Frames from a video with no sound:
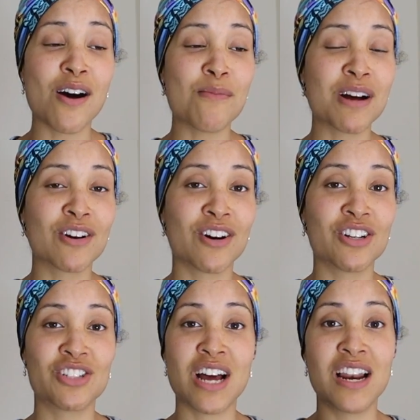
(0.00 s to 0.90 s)
Oh my
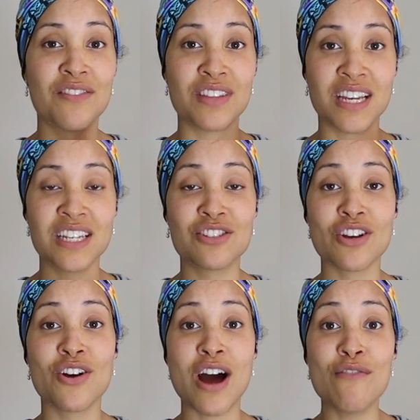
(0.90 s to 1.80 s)
gosh, I loved it.
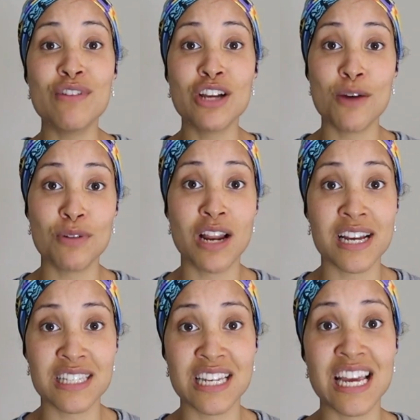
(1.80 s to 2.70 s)
So I really hope you
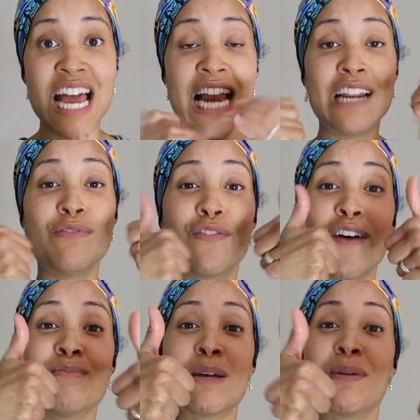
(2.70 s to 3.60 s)
liked it. Leave a
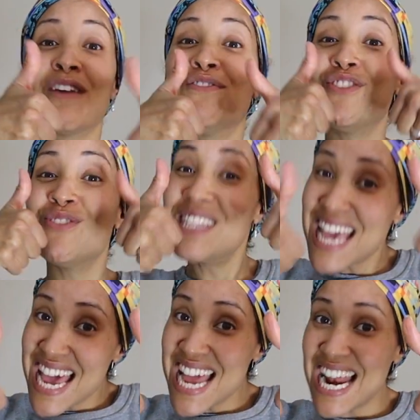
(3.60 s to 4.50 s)
thumbs up if you
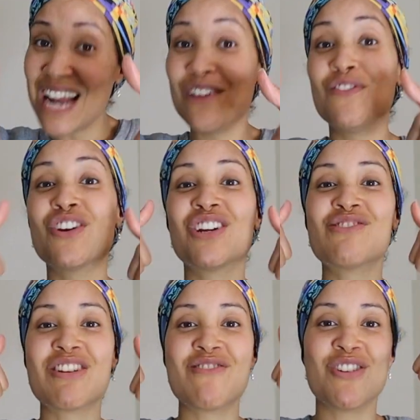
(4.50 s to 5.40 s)
did, and if you're
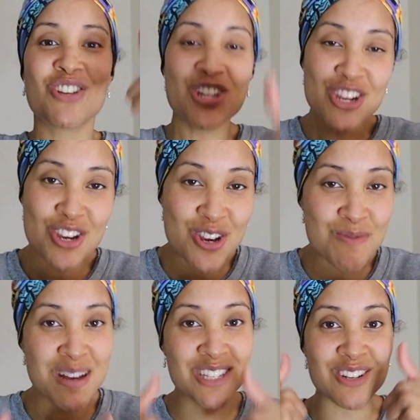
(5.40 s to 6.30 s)
going to create your own
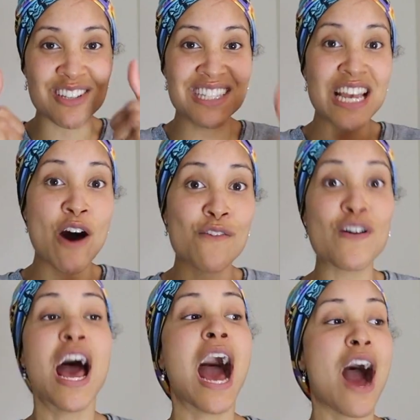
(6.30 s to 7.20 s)
cube and do it
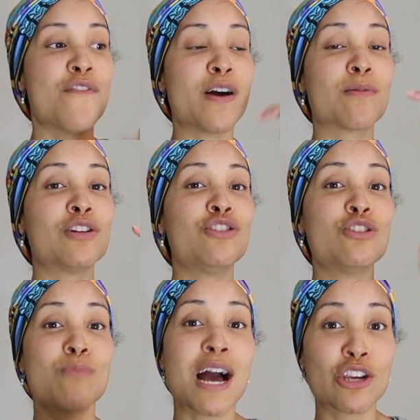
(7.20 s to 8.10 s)
yourself. I think I'm going to
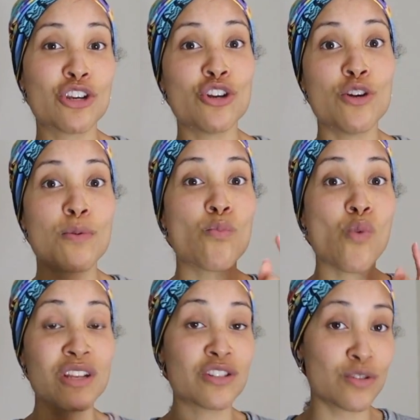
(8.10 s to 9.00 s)
use my cube
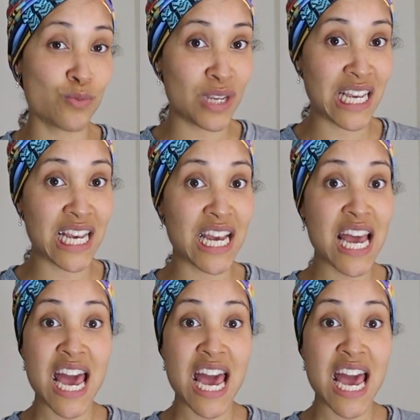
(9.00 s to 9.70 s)
once a week.